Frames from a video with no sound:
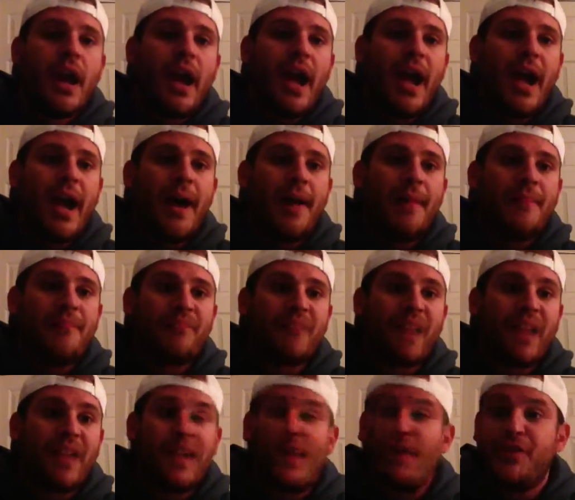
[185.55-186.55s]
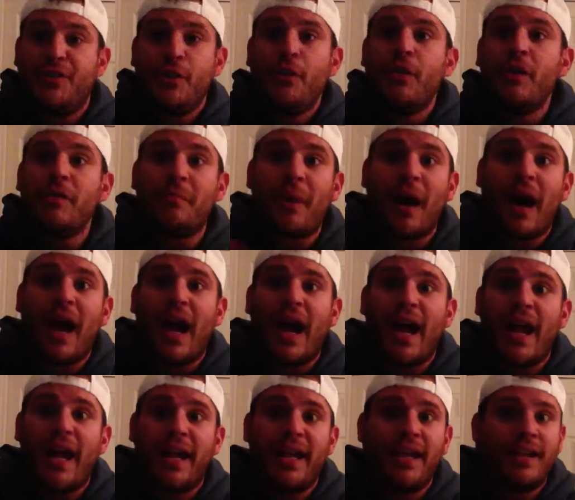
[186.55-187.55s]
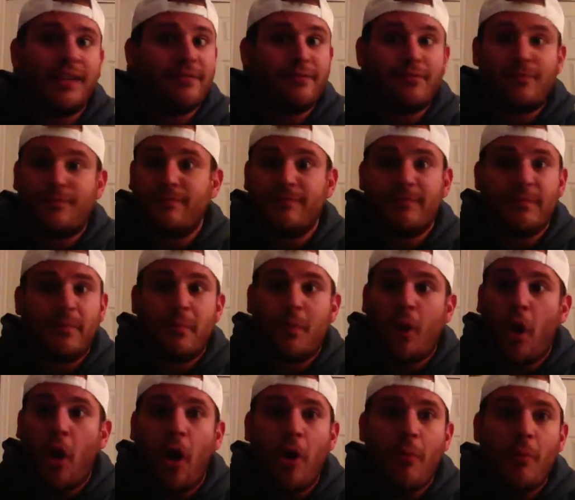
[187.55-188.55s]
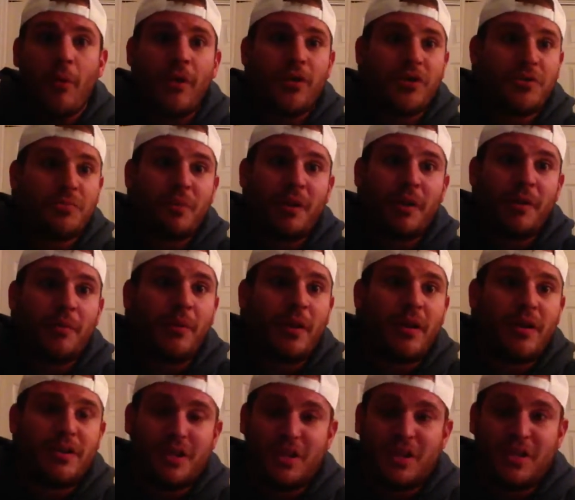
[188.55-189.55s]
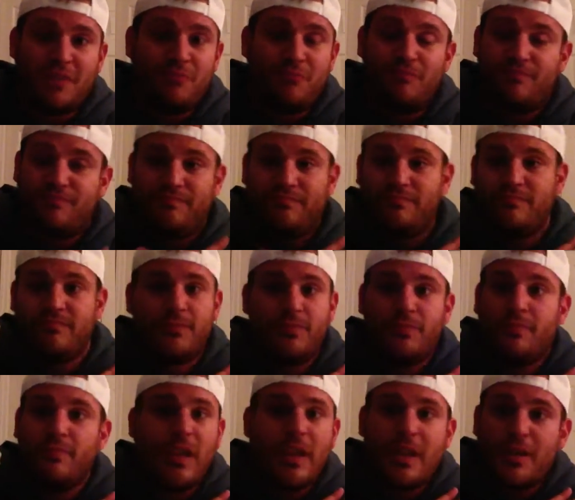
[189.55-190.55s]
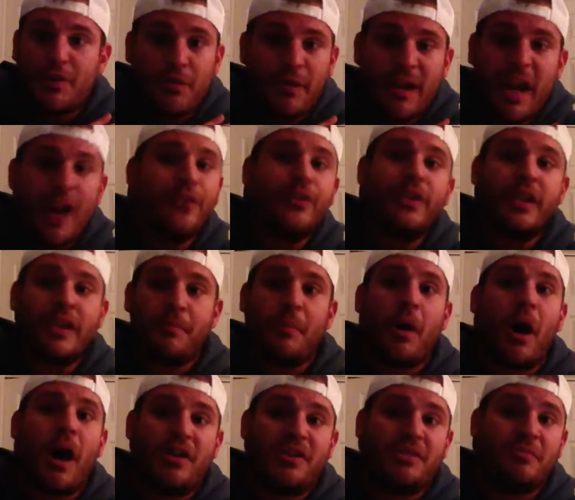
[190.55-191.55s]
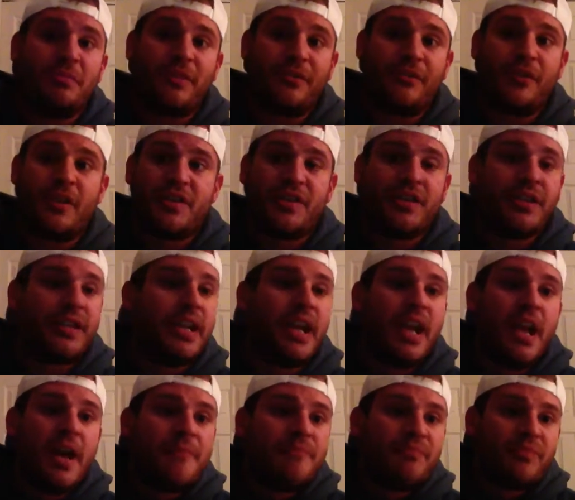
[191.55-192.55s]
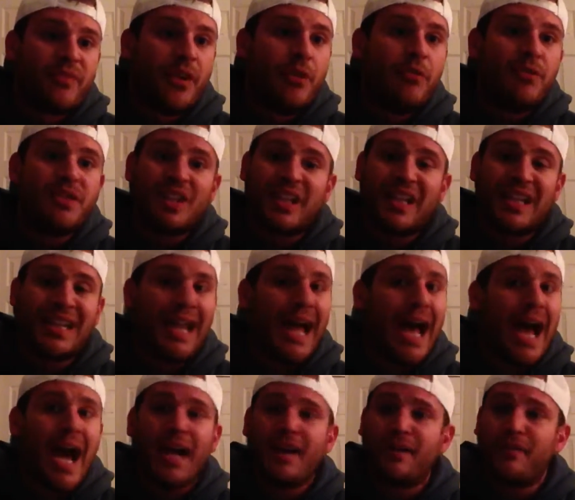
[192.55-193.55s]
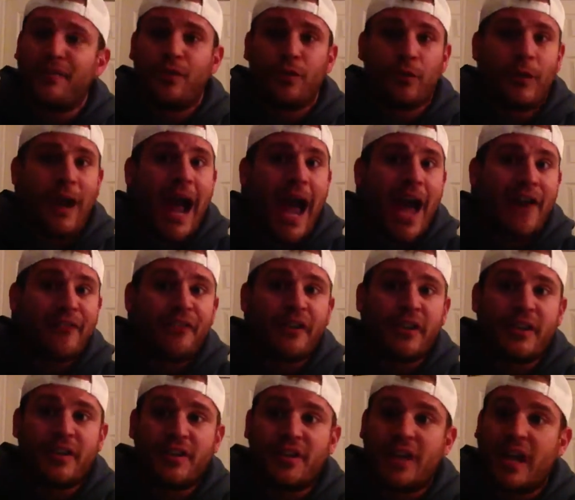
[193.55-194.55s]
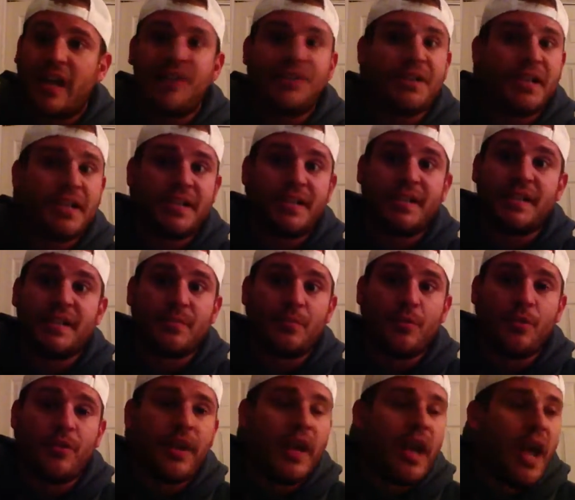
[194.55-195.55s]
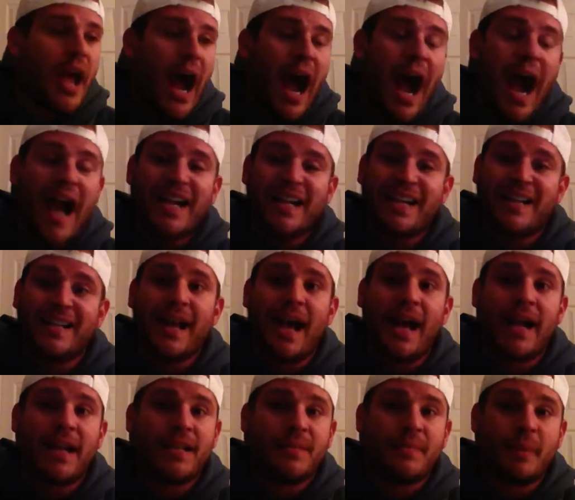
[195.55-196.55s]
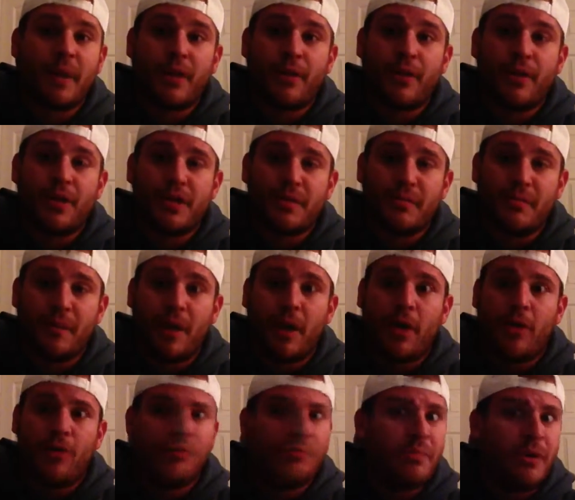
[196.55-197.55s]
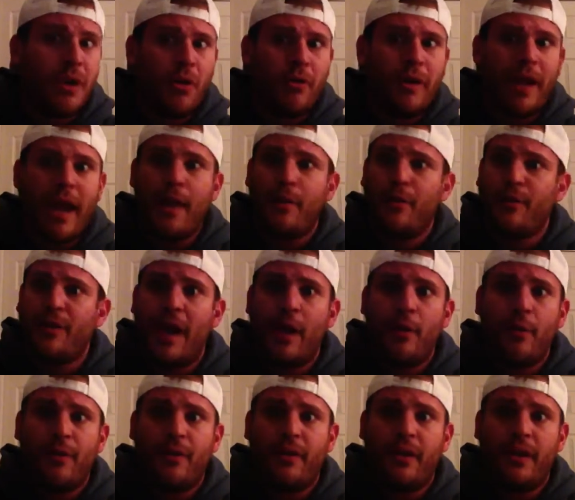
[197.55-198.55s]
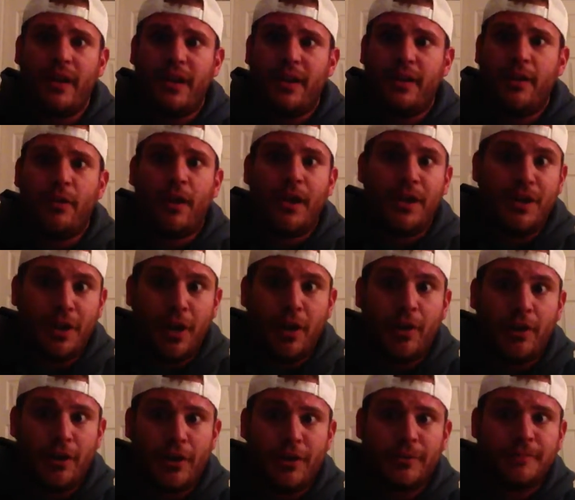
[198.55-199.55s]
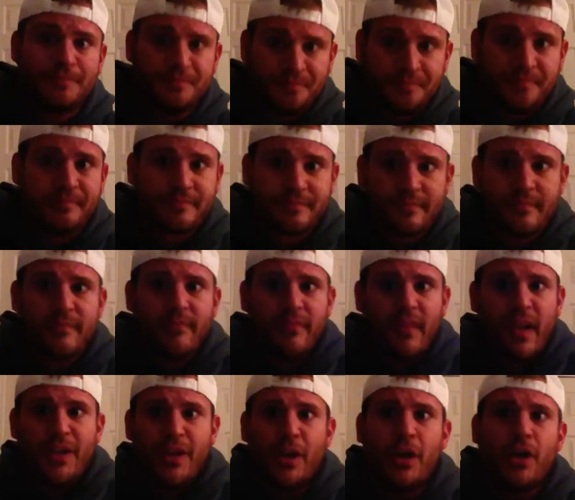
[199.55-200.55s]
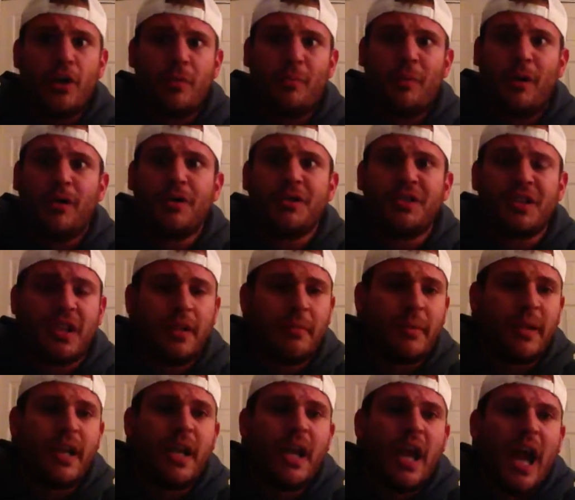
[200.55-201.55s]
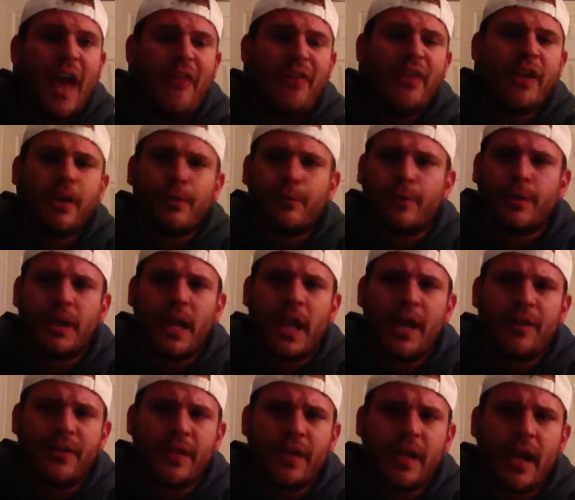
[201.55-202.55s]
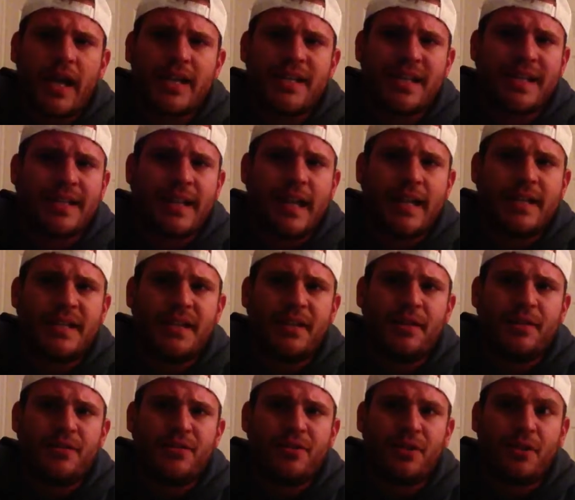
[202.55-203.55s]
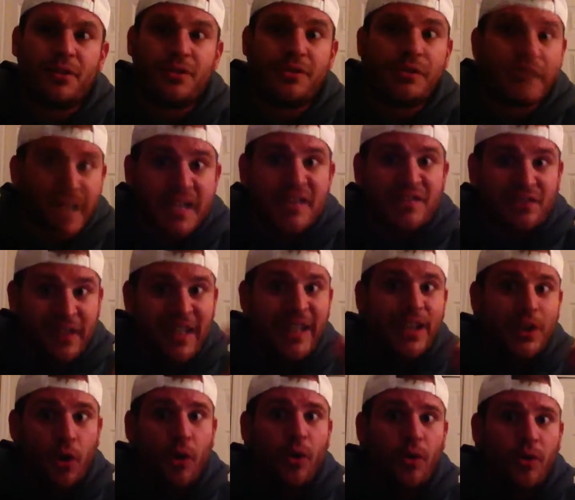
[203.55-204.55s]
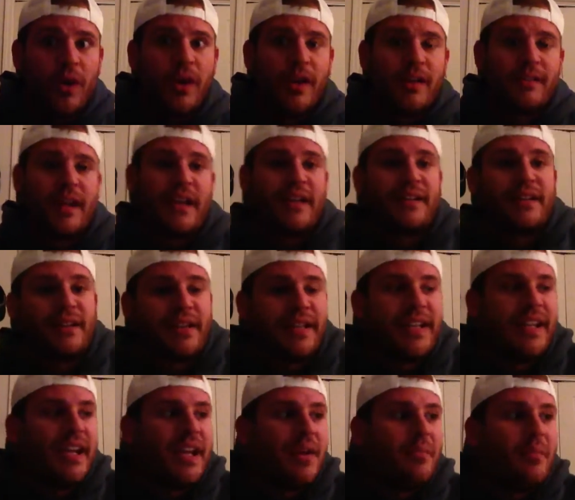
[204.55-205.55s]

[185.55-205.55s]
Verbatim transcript: Um, and they do it by almost pretty just doing everything possibly physically. There was a lot of graphic sex scenes in this movie. I did not expect Kristen Bell to be okay with that with a you know a younger a younger person. I mean, I think in real life the guy's like 19 years old, so he is legal technically.